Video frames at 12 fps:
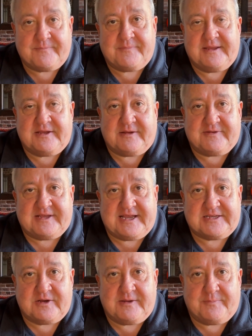Sophie
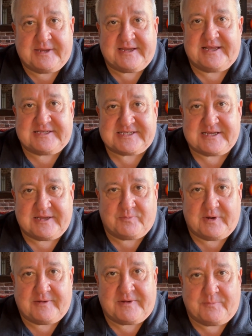has long been considered
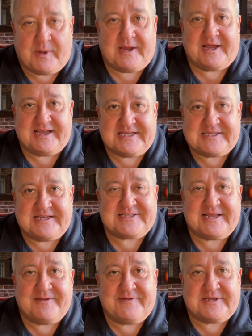one of the monarchy's
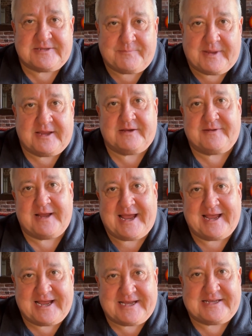safest pair of
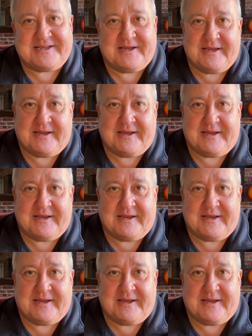hands,